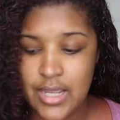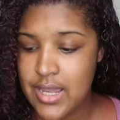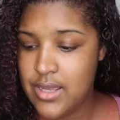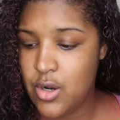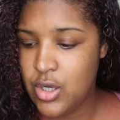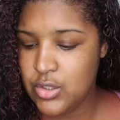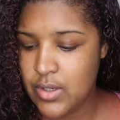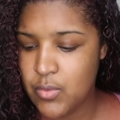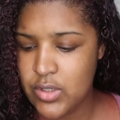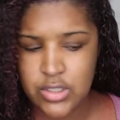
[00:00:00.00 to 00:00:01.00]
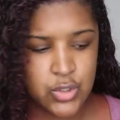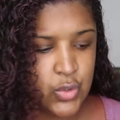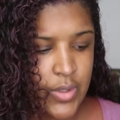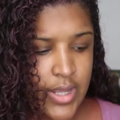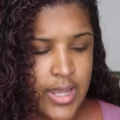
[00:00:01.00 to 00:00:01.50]
And also I'm going to
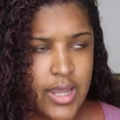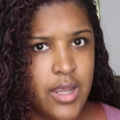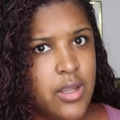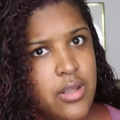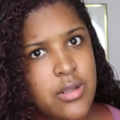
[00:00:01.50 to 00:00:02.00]
do a